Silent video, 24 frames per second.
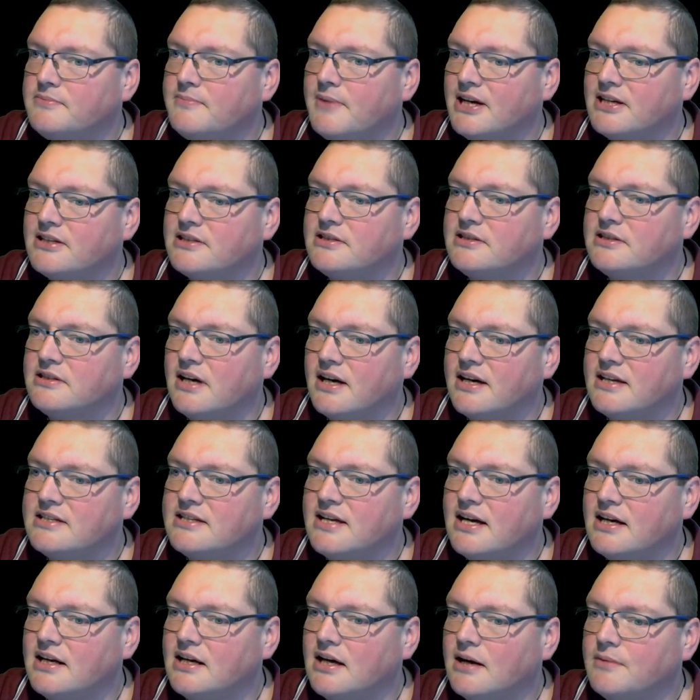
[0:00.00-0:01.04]
max size
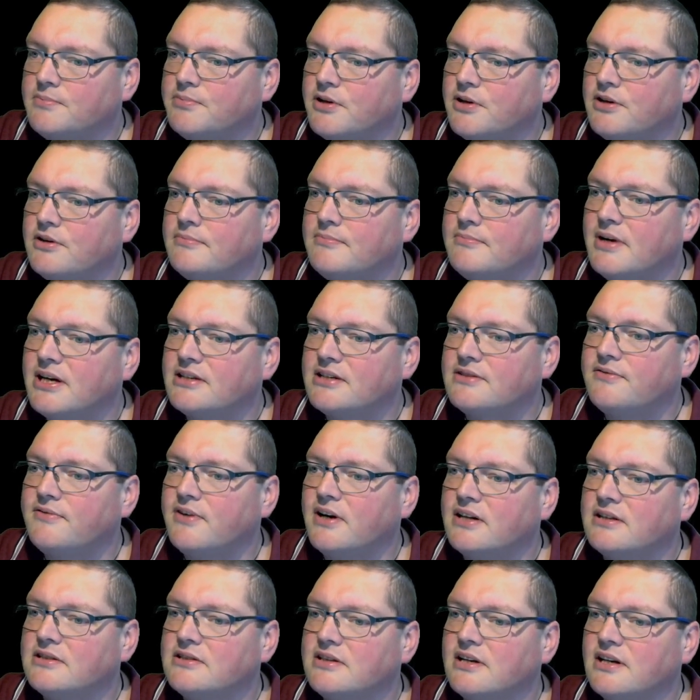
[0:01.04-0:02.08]
and upload max
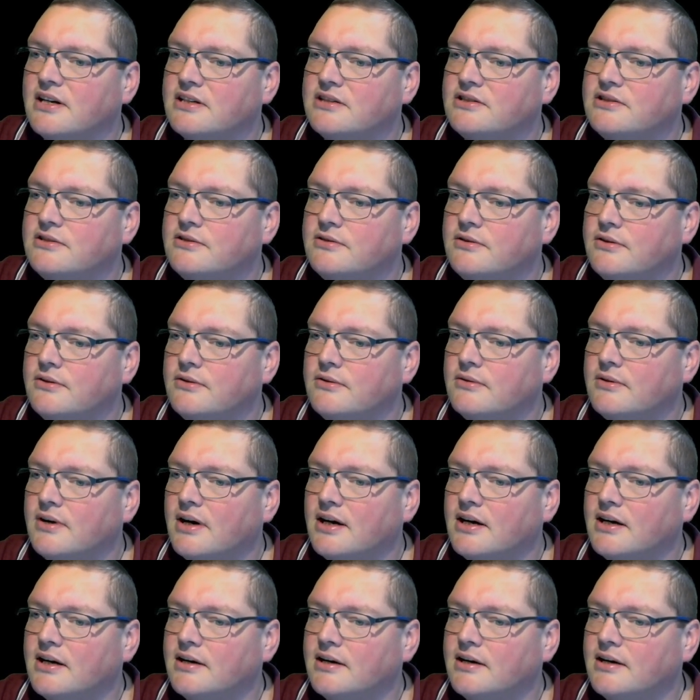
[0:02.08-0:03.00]
file size to